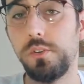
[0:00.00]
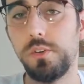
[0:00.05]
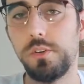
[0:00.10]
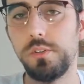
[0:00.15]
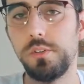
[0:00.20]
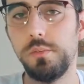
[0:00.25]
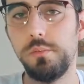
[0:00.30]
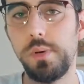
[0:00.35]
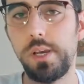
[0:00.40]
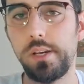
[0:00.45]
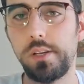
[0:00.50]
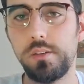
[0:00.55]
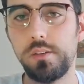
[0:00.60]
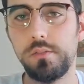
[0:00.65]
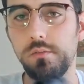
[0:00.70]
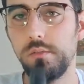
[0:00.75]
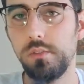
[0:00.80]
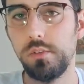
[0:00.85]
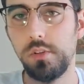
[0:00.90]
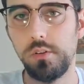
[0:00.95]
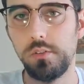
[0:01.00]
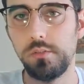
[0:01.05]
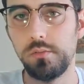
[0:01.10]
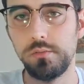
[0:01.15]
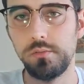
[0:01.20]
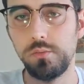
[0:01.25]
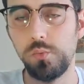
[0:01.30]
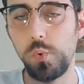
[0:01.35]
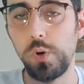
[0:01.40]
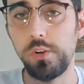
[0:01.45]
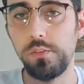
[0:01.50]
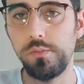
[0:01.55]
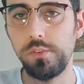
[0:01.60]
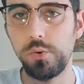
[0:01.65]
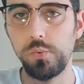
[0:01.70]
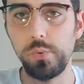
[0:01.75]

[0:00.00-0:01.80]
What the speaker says: or on the back on one of your